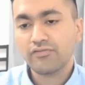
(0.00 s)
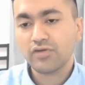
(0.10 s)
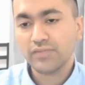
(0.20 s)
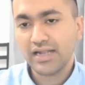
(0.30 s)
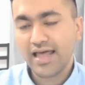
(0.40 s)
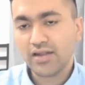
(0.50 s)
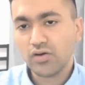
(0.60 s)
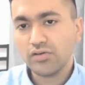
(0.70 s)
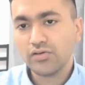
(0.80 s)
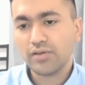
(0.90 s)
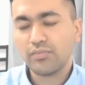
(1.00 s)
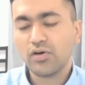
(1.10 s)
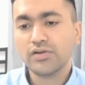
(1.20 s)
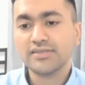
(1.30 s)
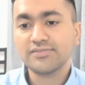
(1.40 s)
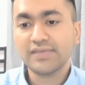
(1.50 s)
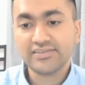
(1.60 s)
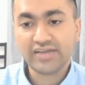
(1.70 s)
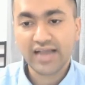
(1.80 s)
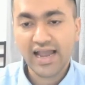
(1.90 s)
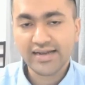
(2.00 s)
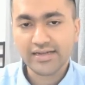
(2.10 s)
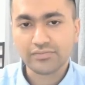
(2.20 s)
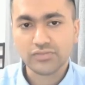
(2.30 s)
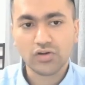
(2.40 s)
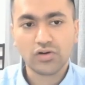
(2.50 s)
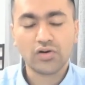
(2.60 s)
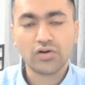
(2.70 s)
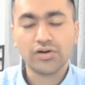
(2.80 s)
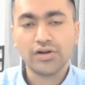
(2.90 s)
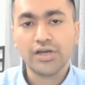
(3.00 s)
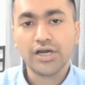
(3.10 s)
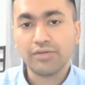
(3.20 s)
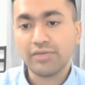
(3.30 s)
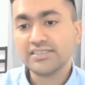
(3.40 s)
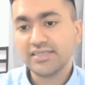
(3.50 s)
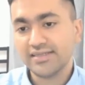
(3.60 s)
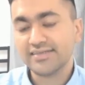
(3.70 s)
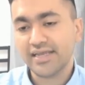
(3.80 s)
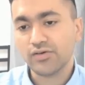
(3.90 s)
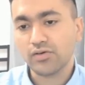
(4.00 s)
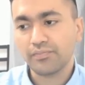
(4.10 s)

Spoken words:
from the landlord about the specific items or mentioned in the schedule.